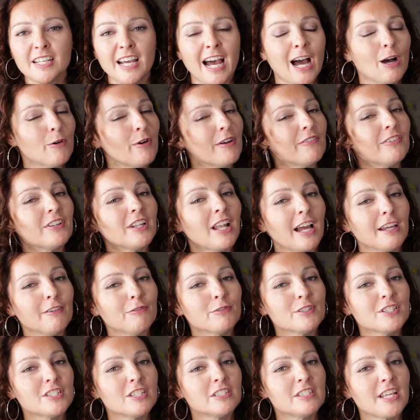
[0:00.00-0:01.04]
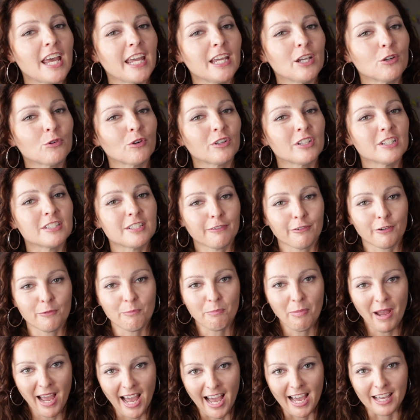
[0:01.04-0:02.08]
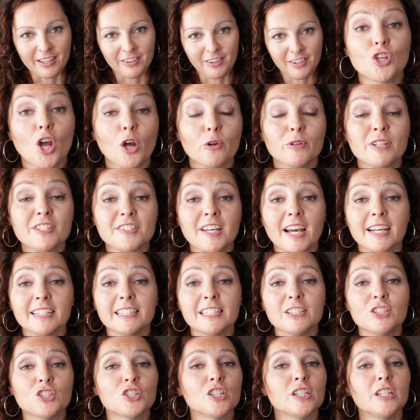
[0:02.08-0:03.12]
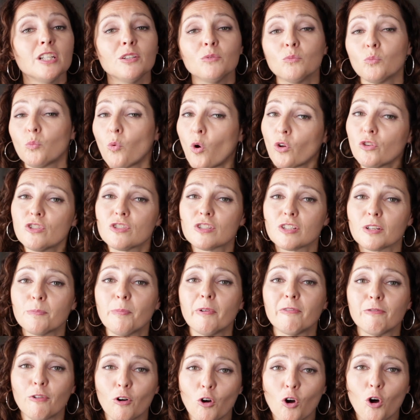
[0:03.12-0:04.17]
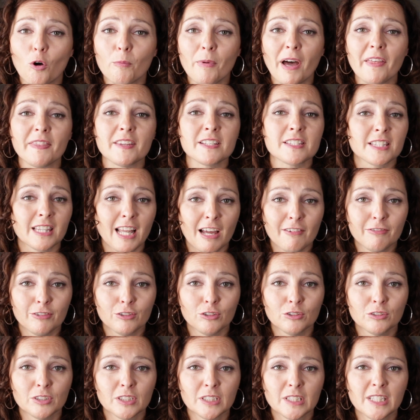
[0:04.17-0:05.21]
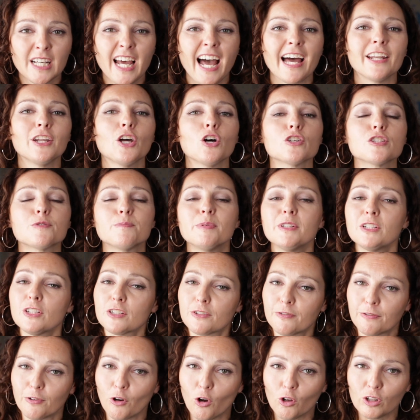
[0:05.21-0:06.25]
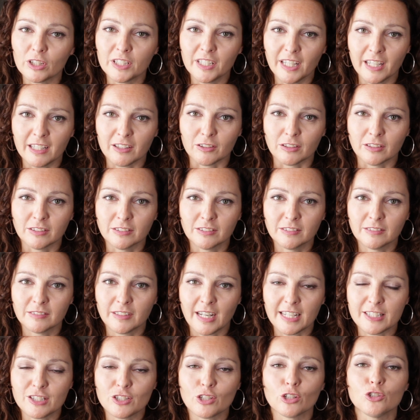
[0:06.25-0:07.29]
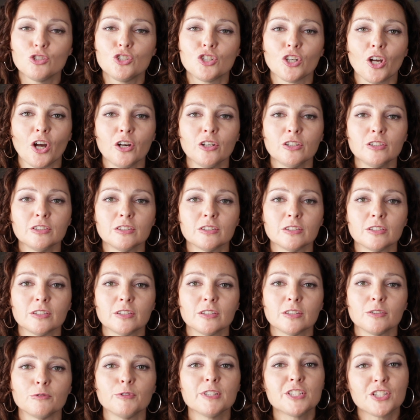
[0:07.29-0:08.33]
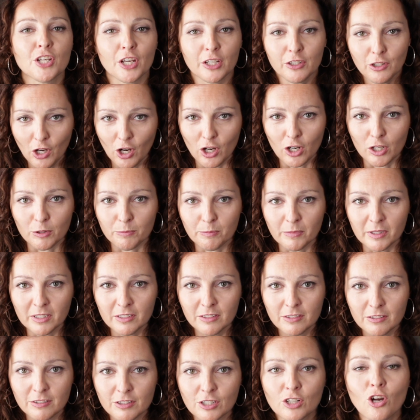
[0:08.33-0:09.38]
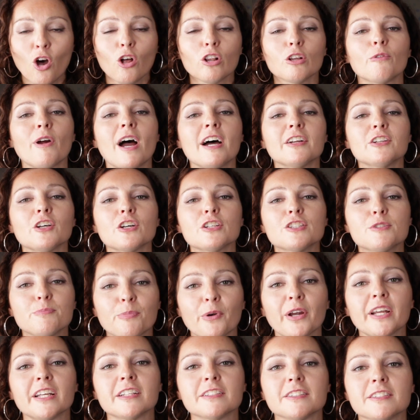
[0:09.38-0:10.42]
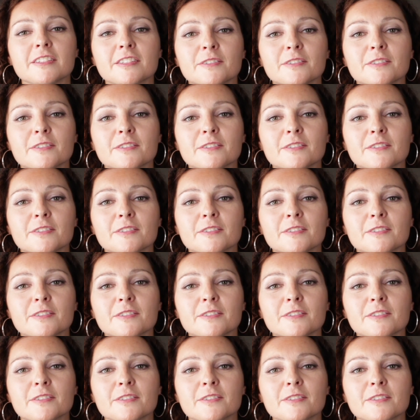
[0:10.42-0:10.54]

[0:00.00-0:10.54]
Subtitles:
However, life was to take her on a different path. Jo decided she didn't want to perform at this level, and her husband had fallen ill, and so Jo returned home to Colorado Springs.